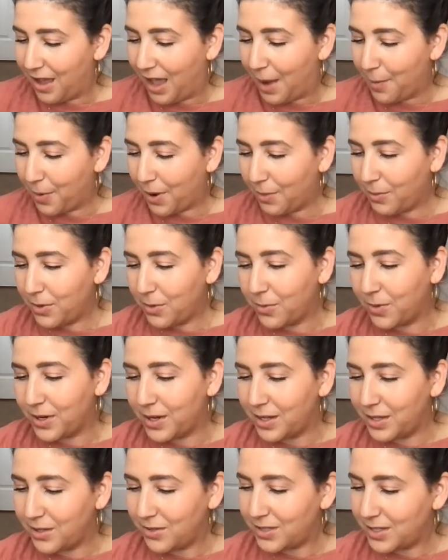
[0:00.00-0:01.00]
I probably
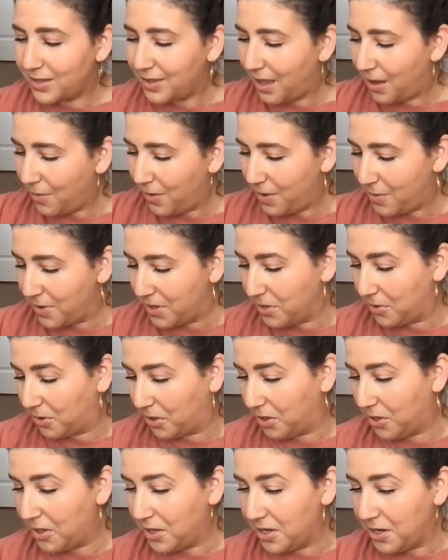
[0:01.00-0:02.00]
wouldn't use it that way, but you
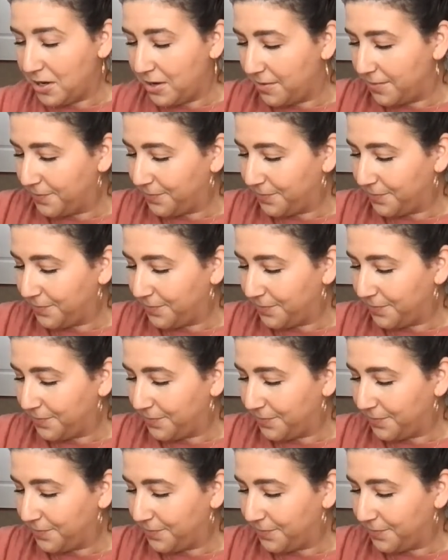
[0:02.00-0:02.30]
could.